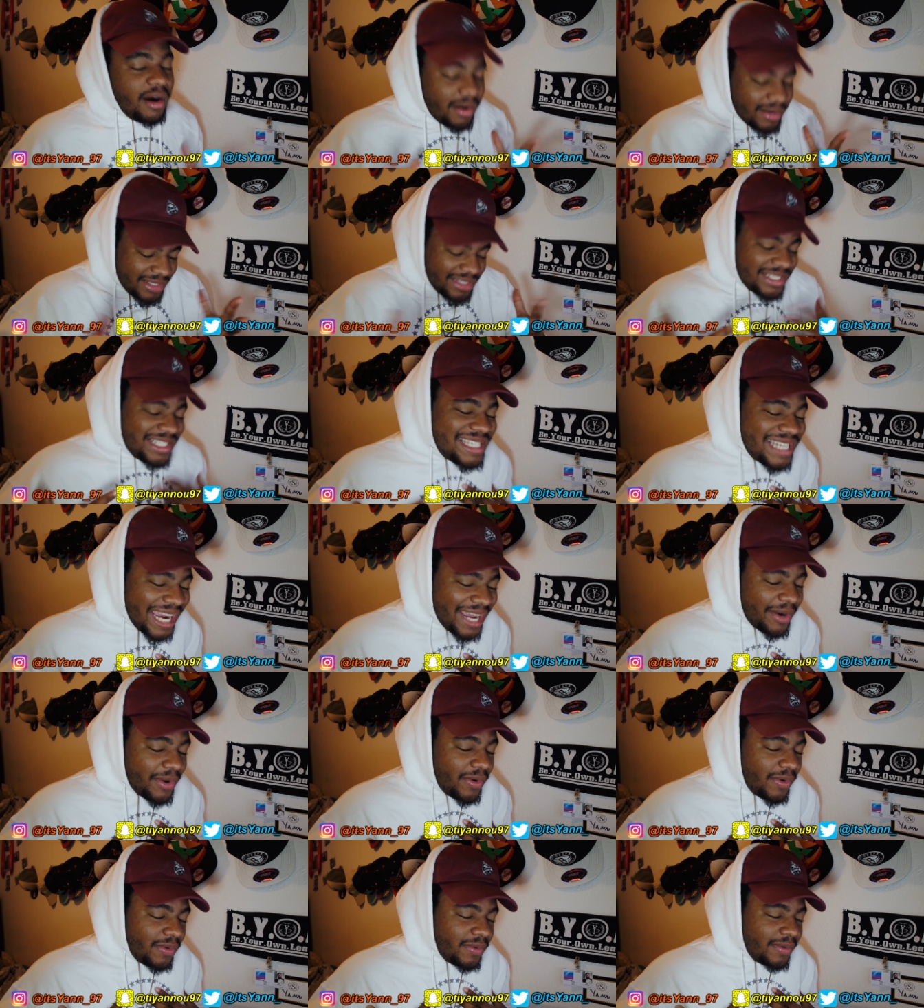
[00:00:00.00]
On this
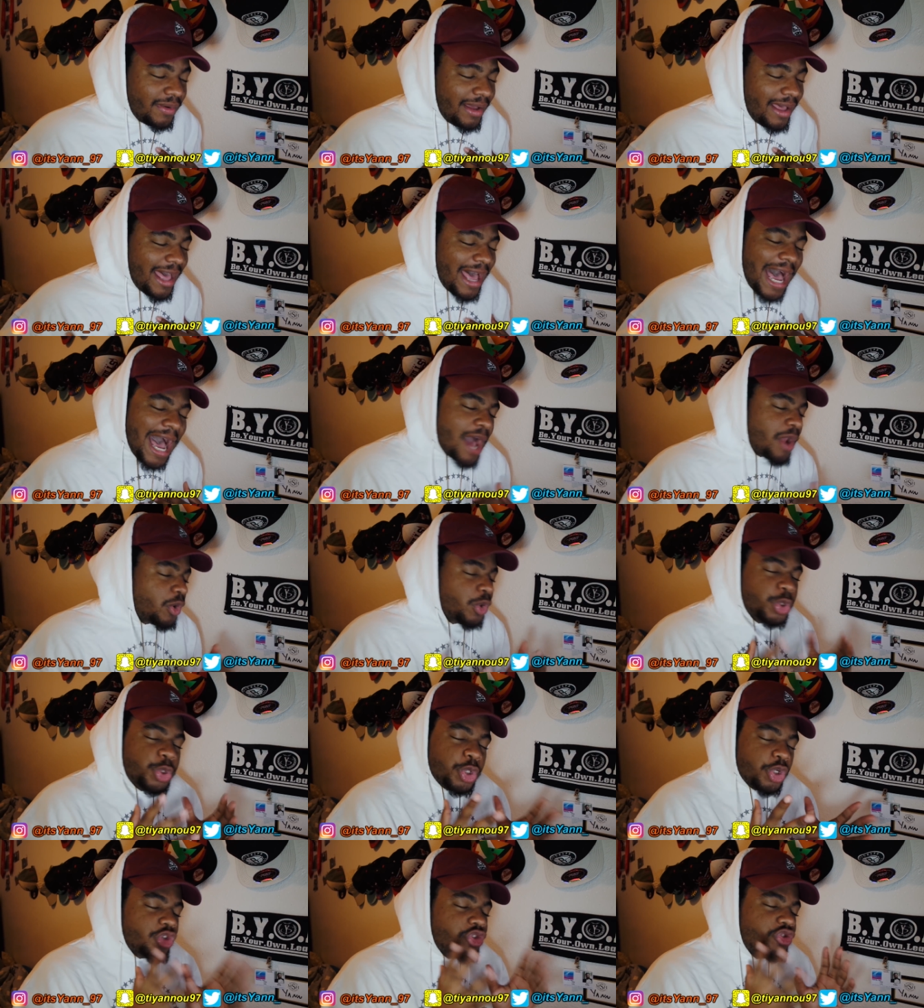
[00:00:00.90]
channel, I
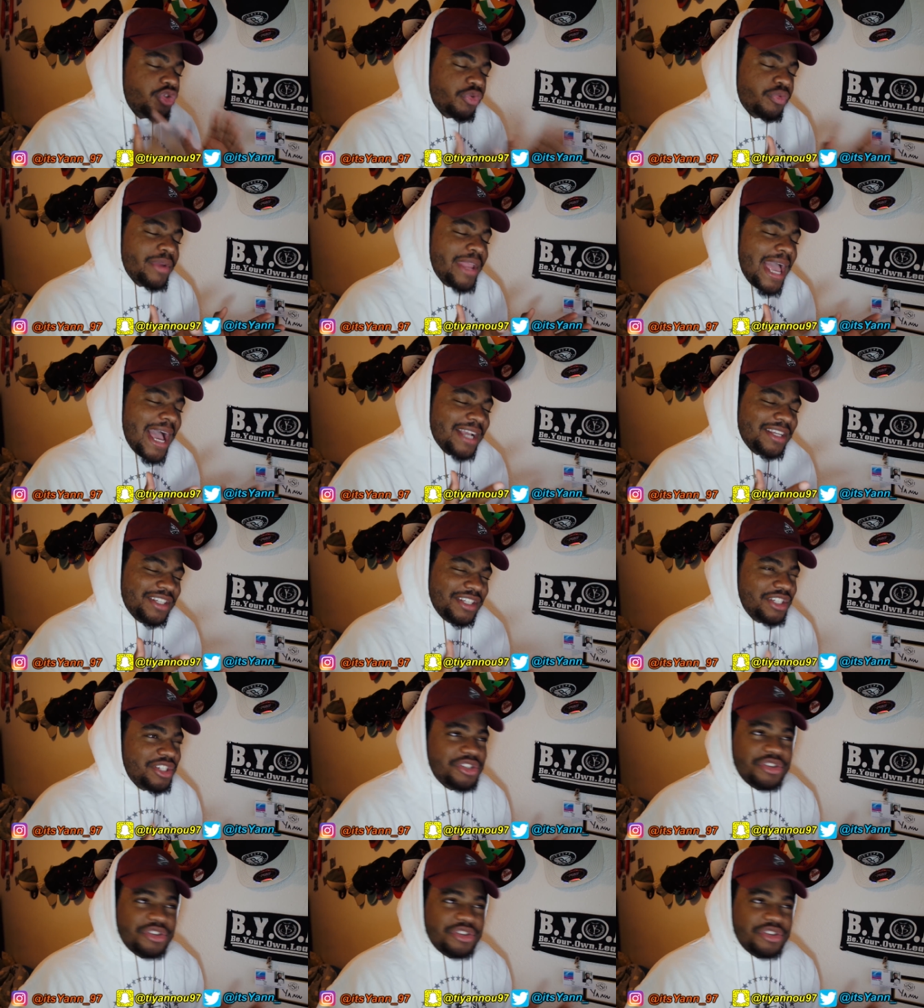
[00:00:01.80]
don't just do reactions.